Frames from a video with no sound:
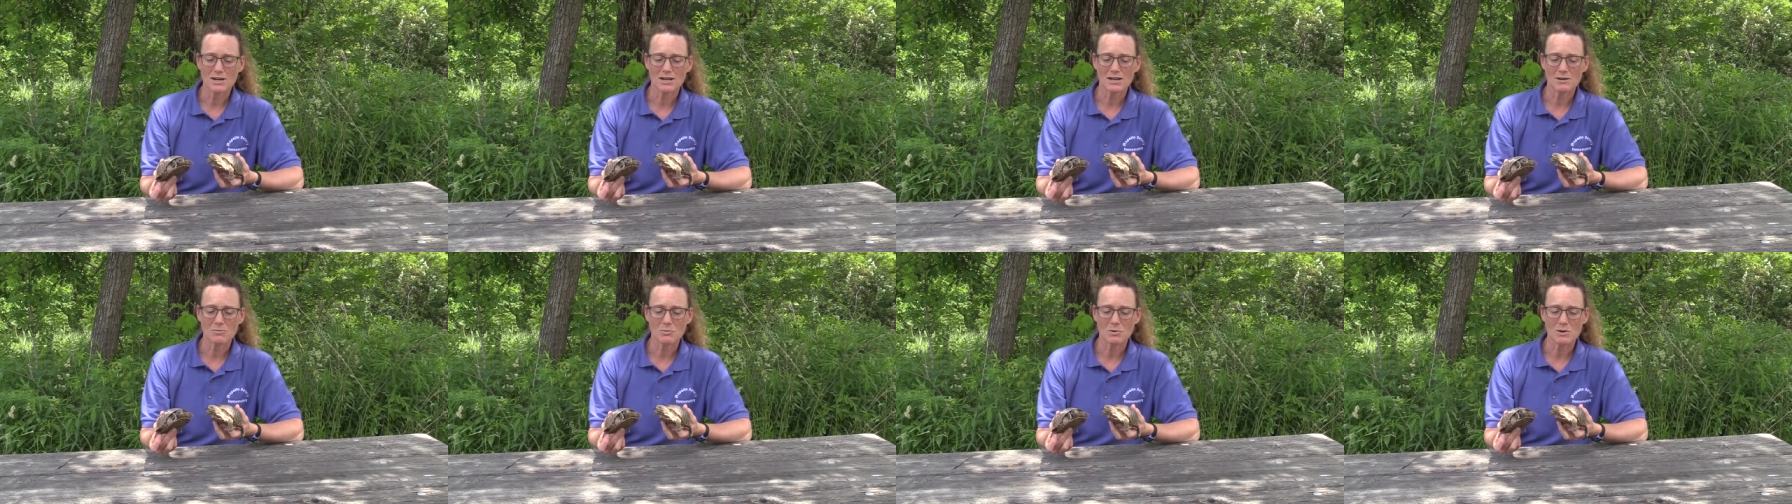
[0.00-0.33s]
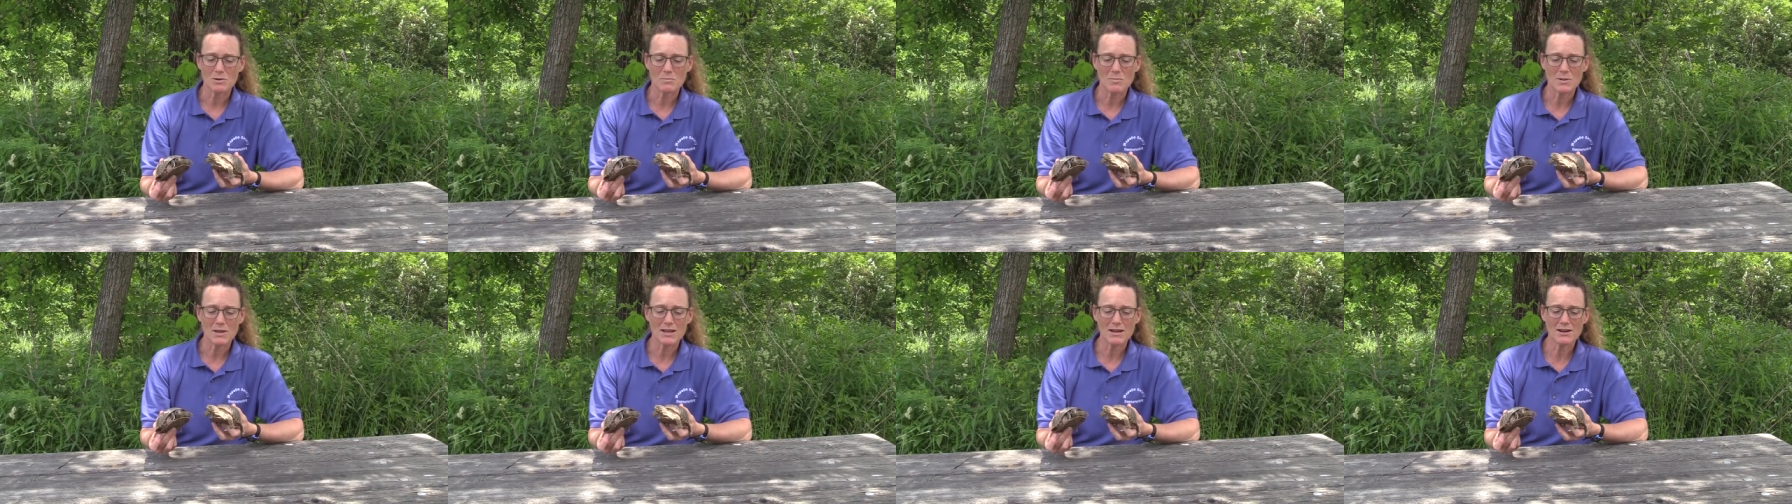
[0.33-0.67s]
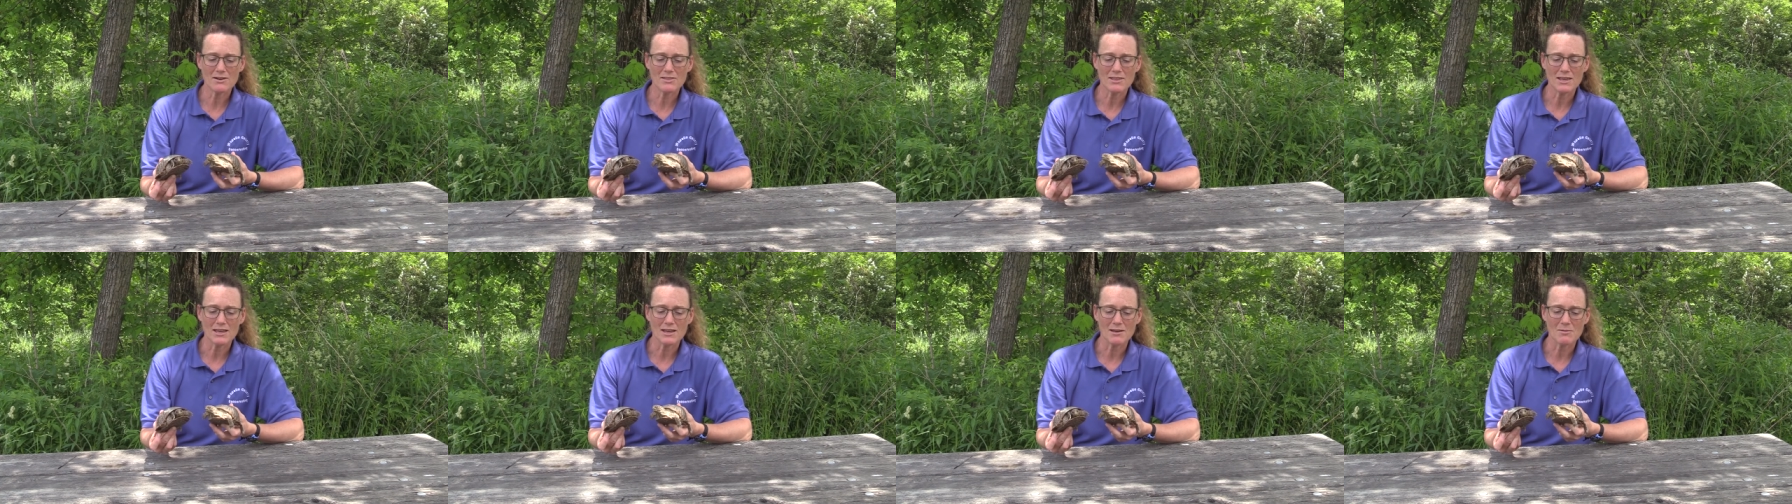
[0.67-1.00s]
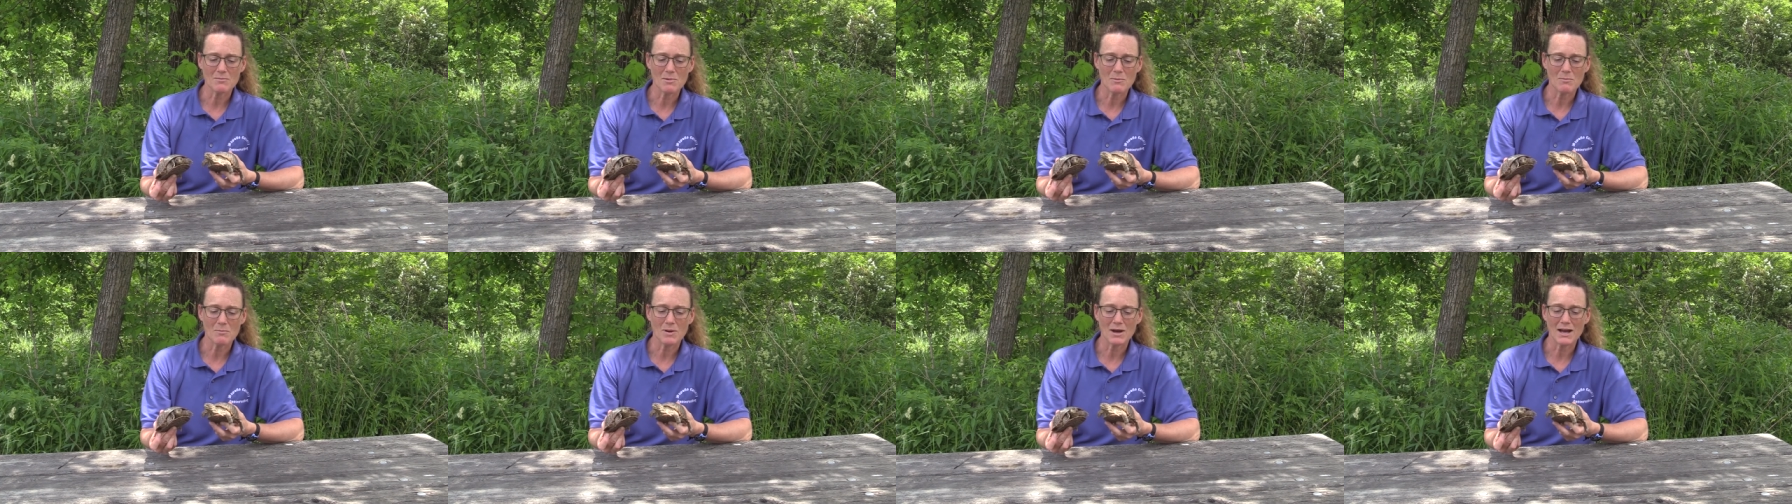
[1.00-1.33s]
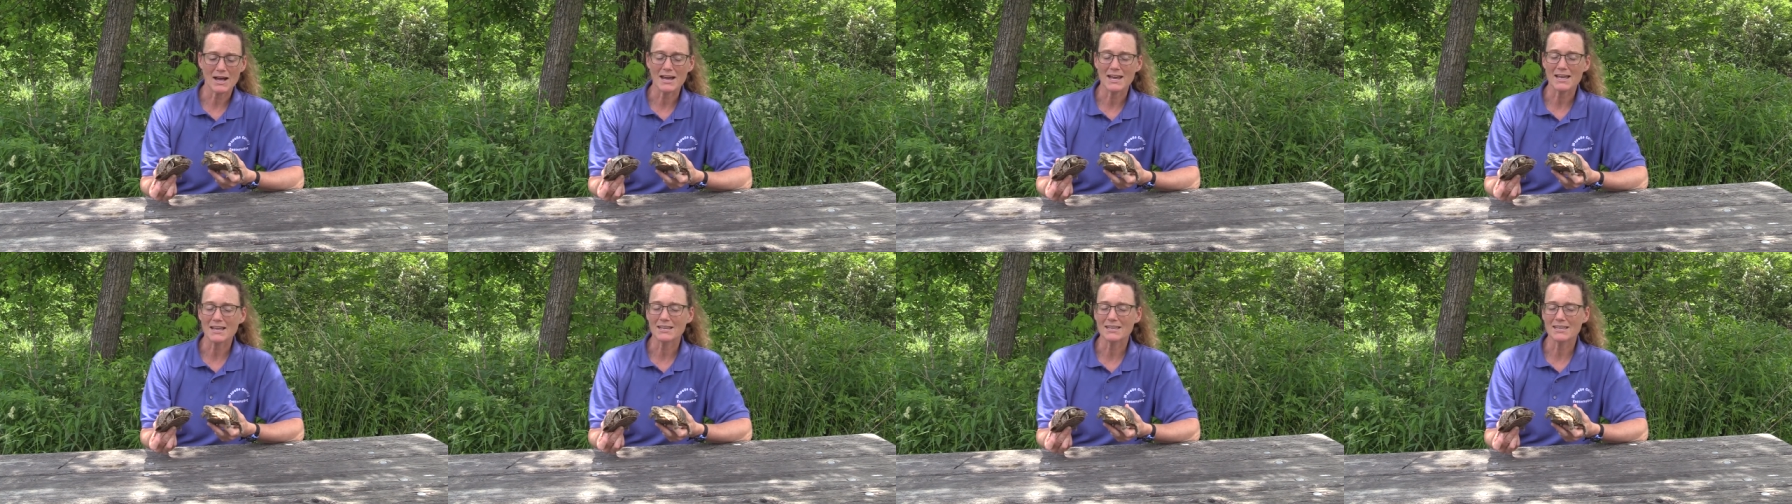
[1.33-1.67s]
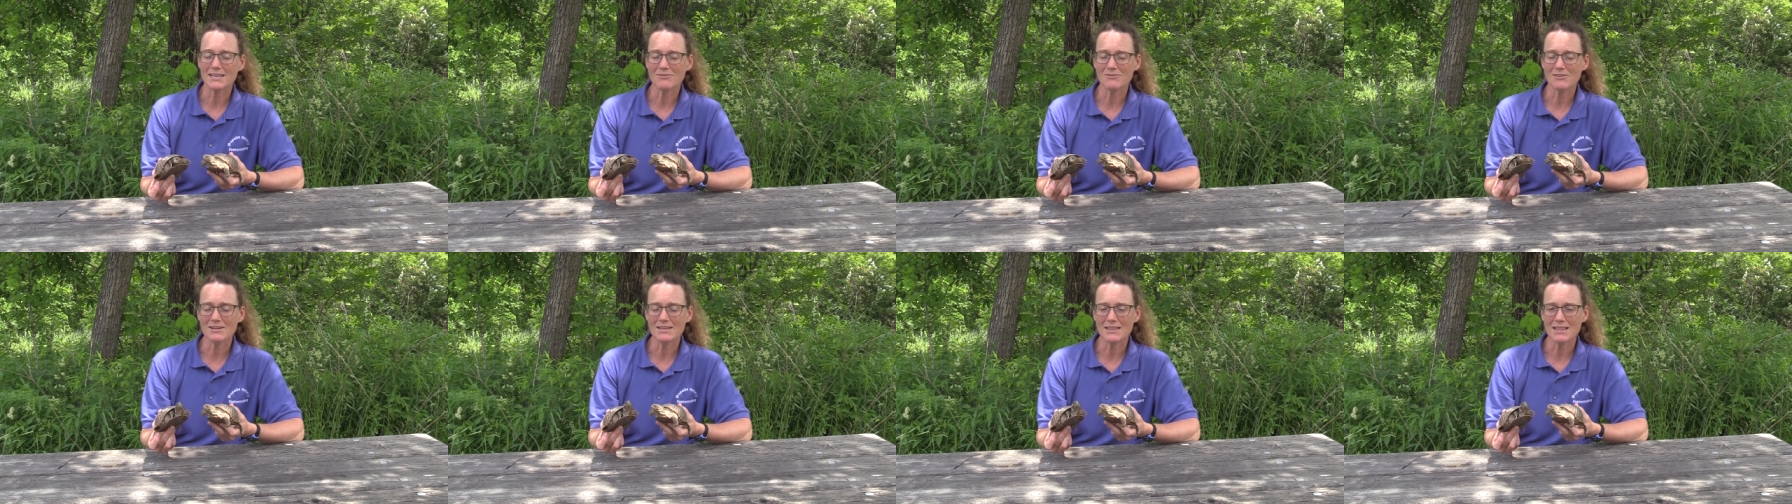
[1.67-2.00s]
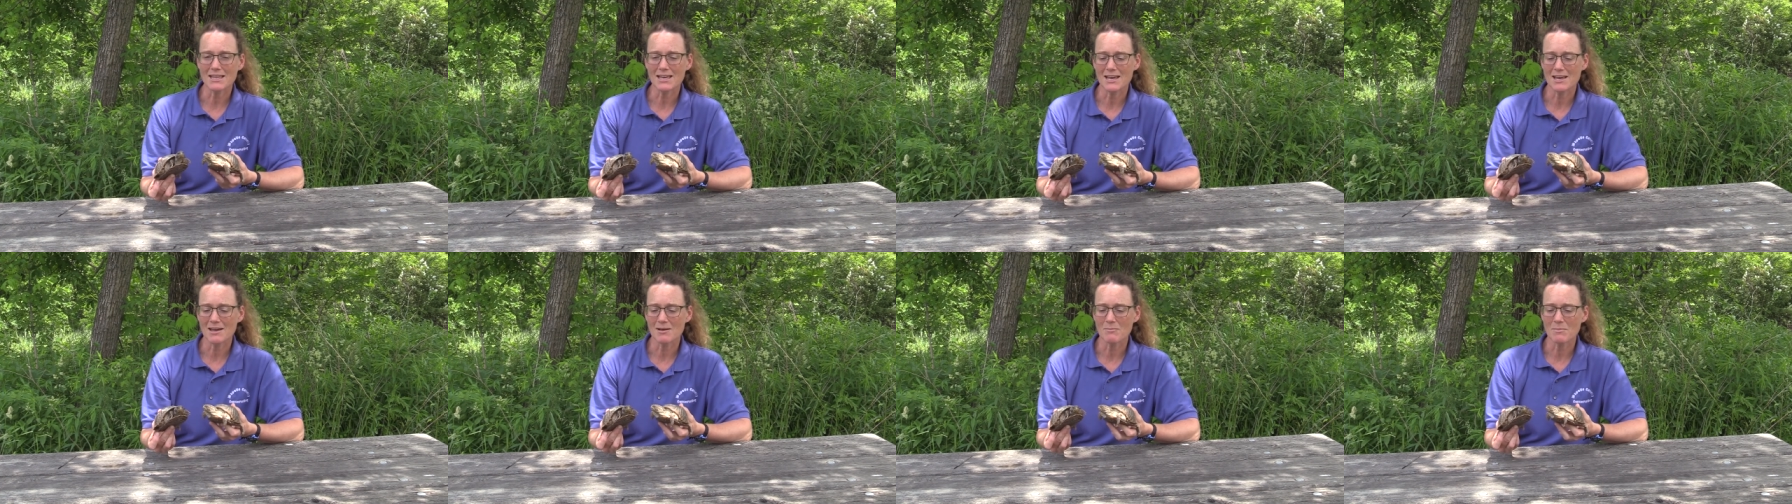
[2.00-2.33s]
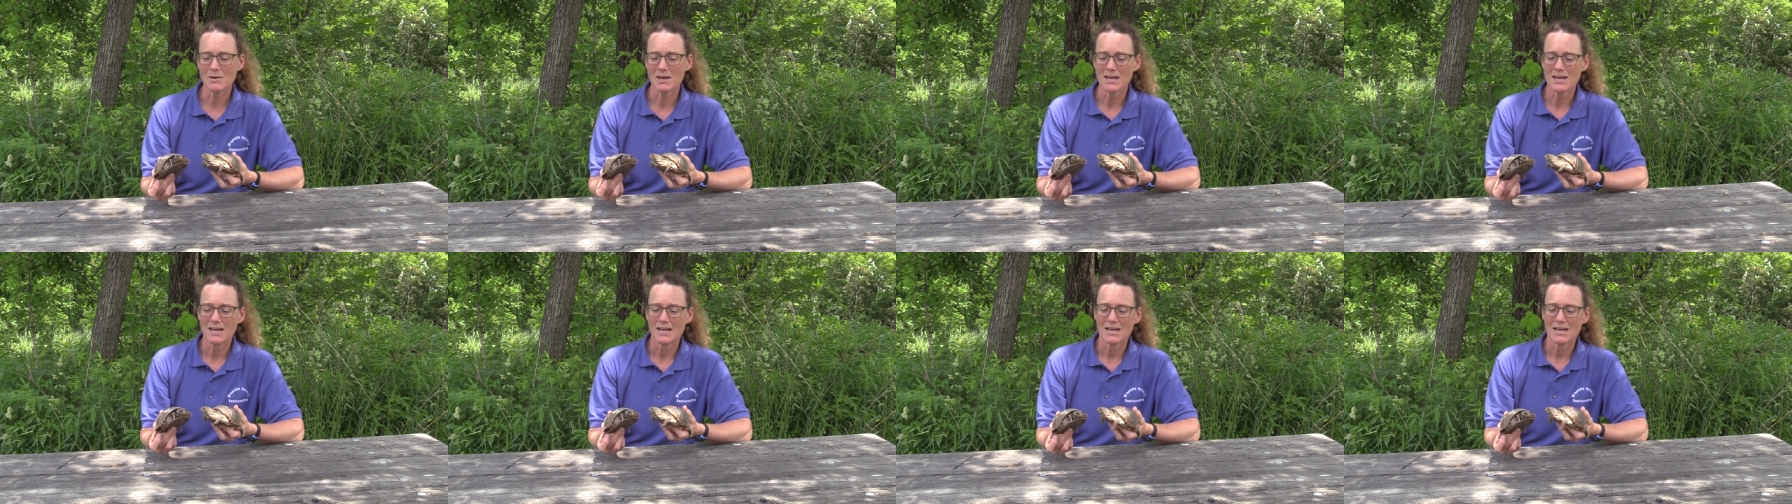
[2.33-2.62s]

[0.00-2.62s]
gonna prepare them by giving them